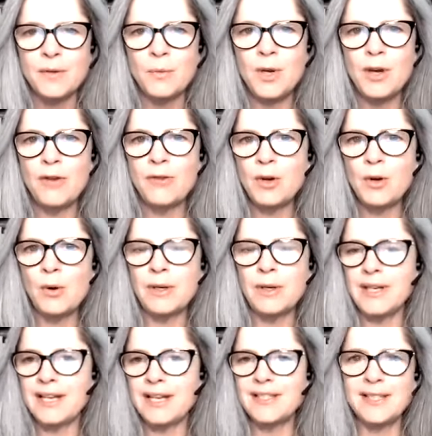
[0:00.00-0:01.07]
we often call
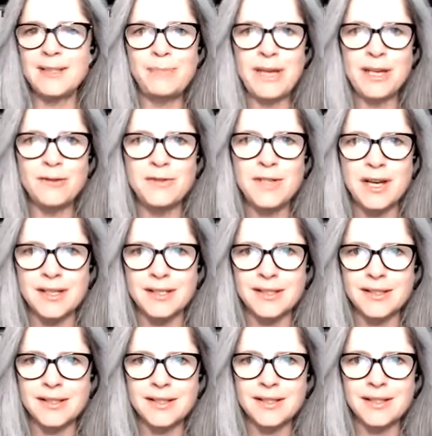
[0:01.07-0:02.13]
it a speck of
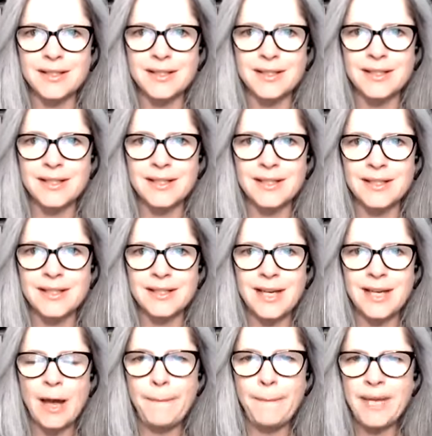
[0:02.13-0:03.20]
dust,
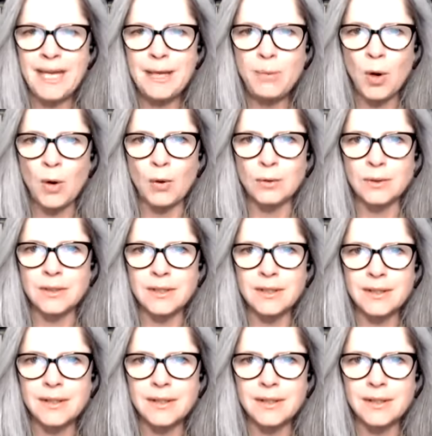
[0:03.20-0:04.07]
a peephole